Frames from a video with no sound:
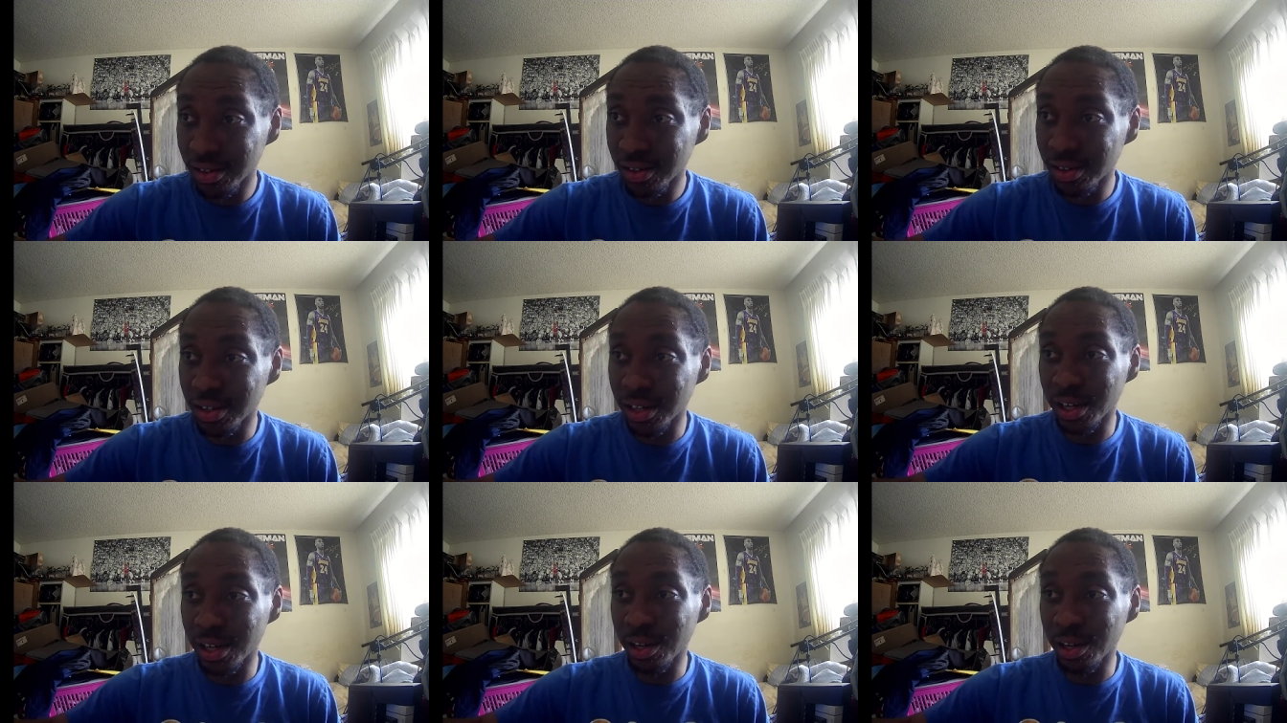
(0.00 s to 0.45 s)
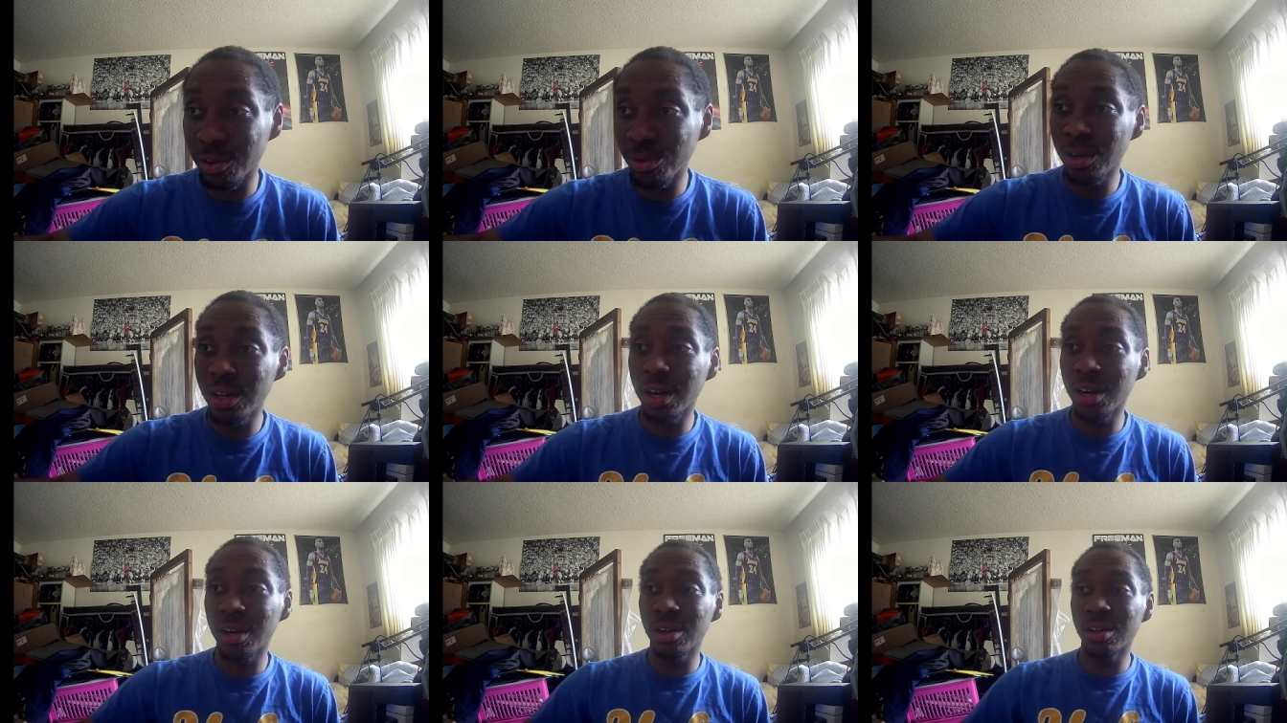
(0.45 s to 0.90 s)
Hey, we
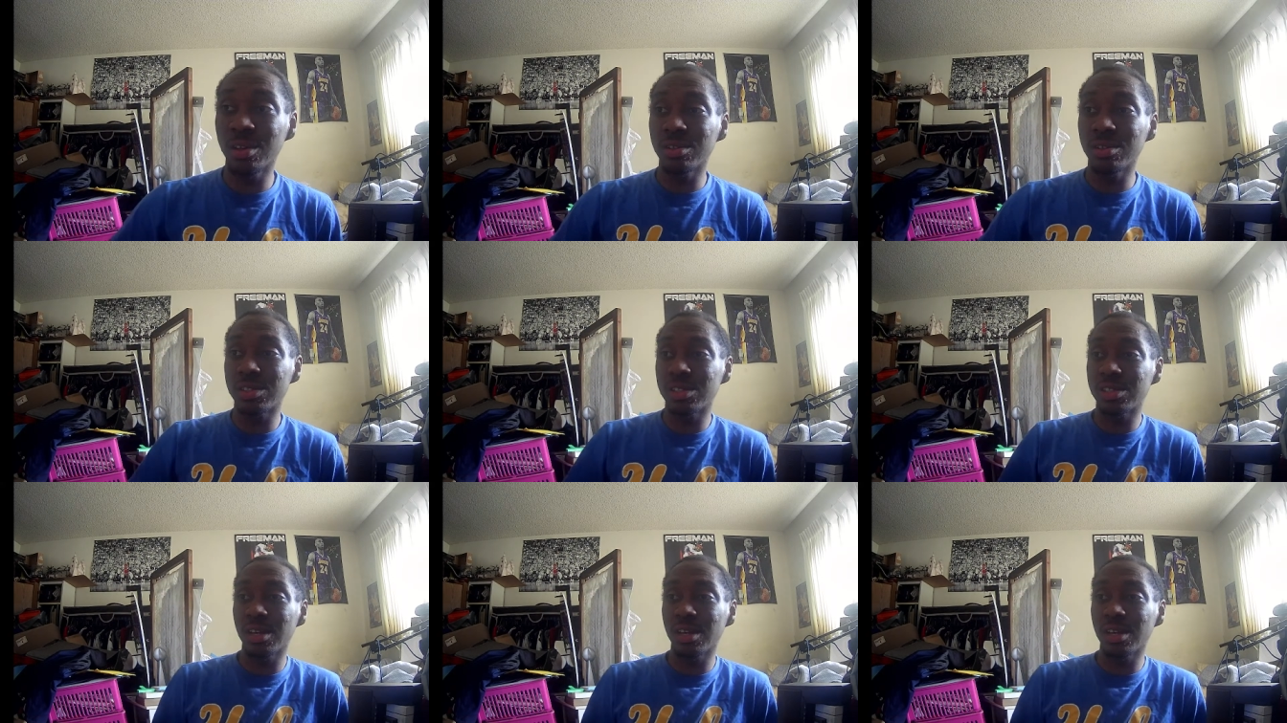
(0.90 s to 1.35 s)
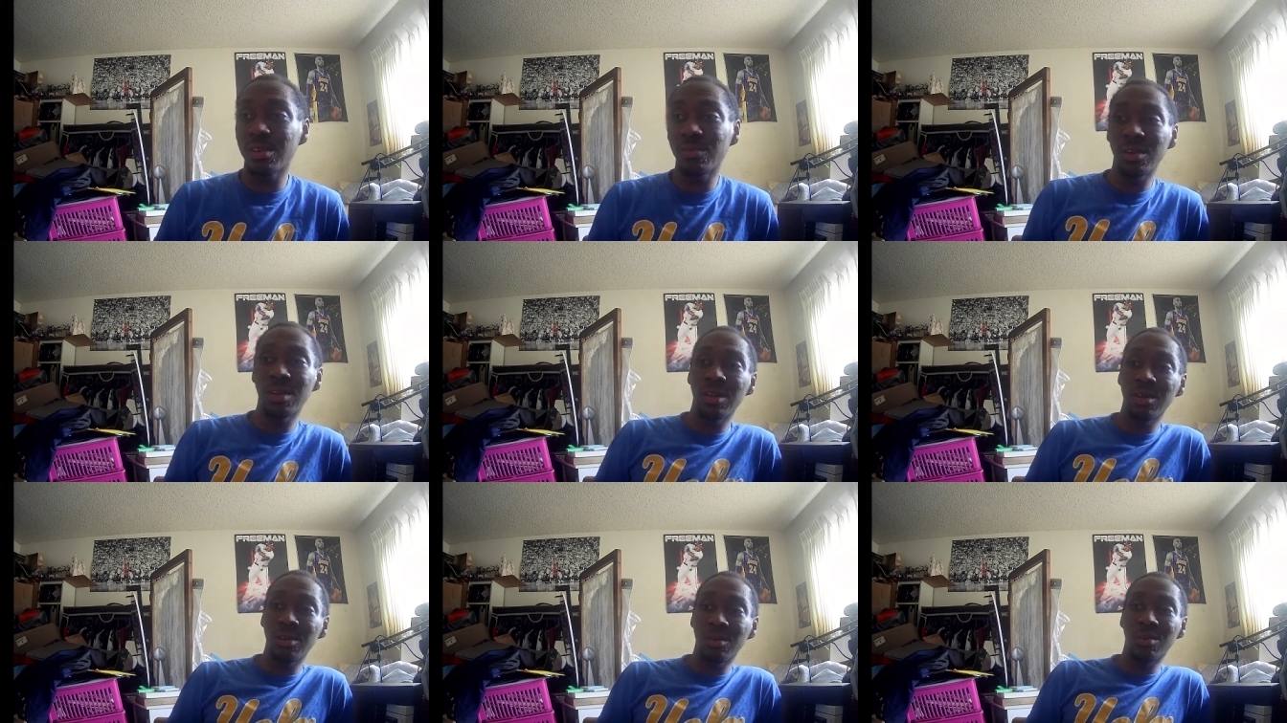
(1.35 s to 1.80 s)
got another
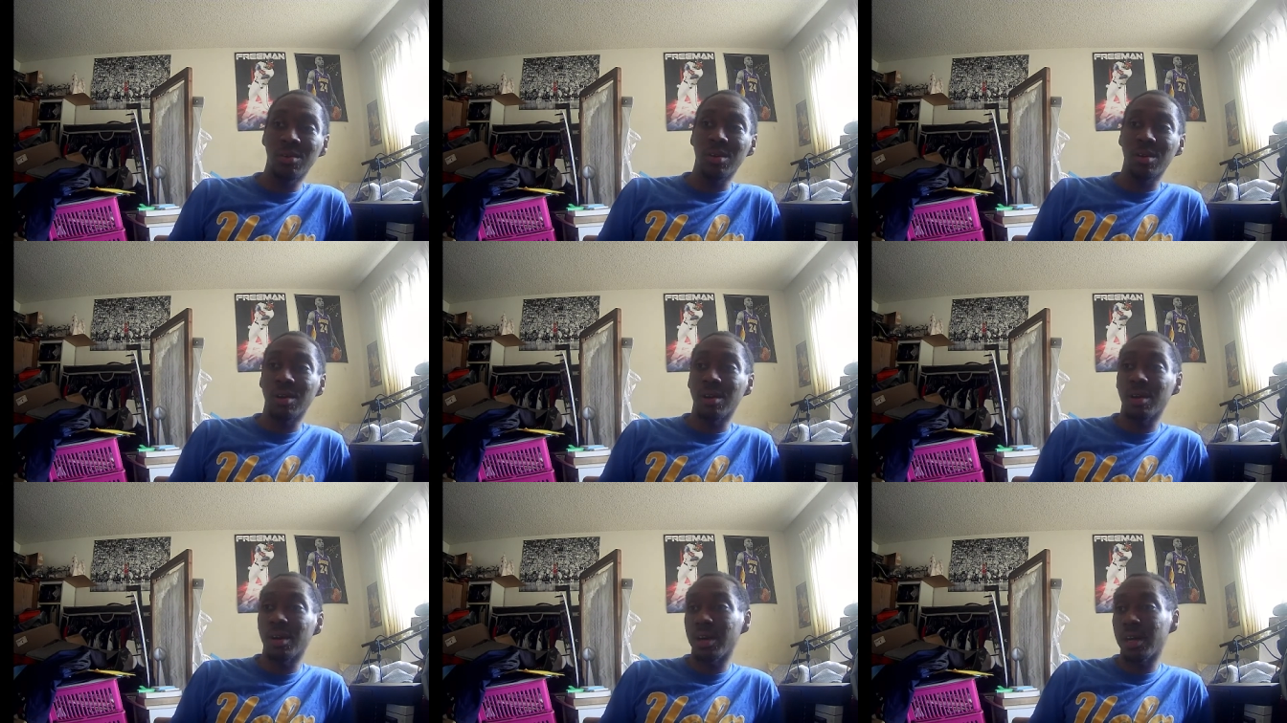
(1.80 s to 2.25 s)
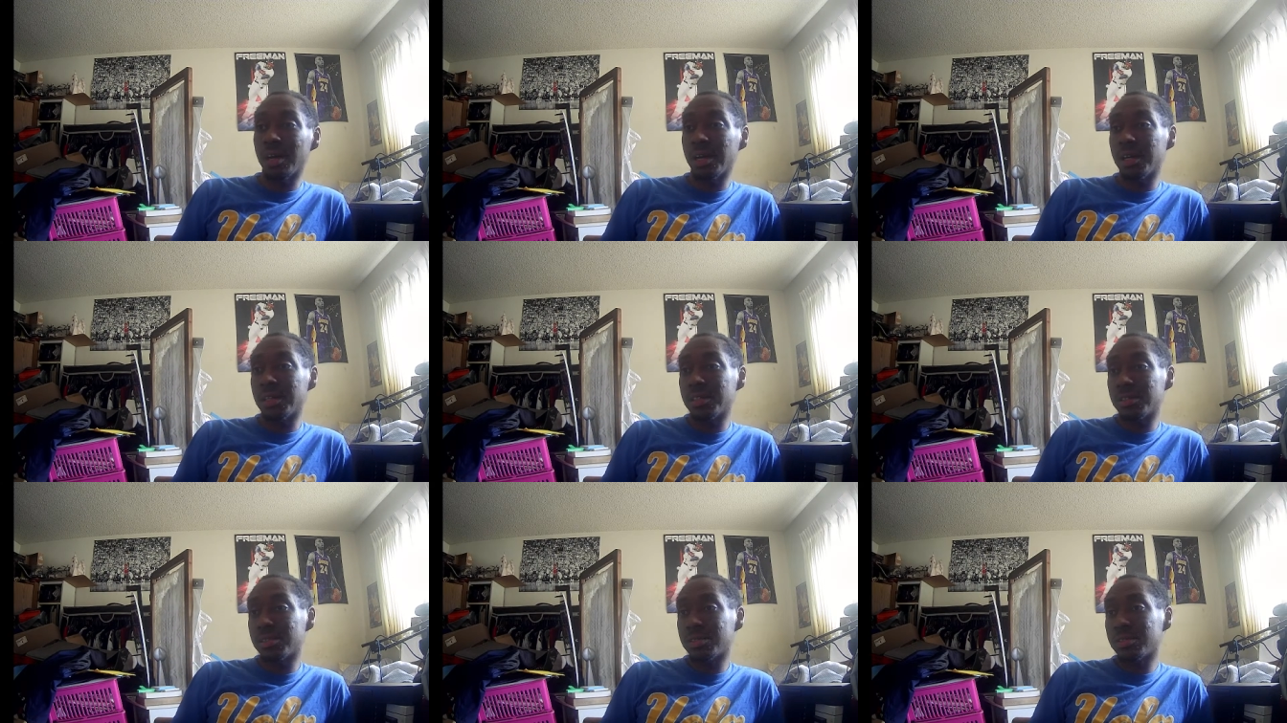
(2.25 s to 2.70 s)
7-0 on our
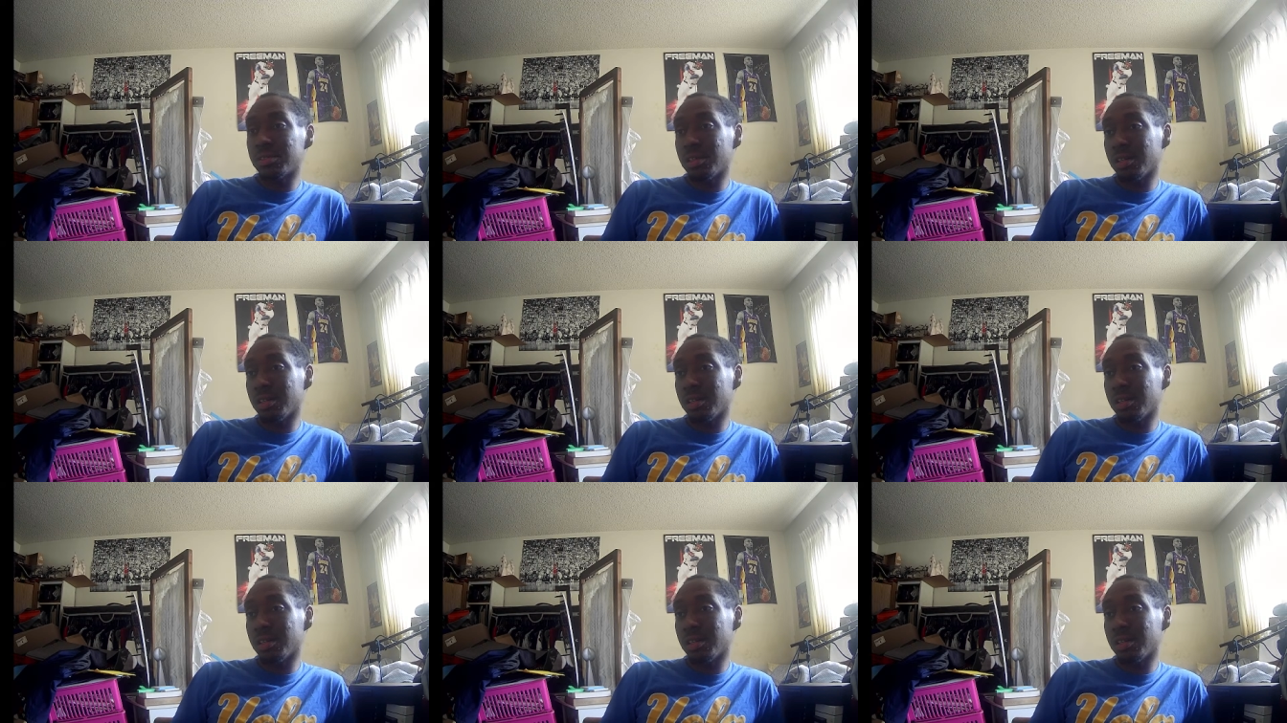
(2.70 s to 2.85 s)
hands.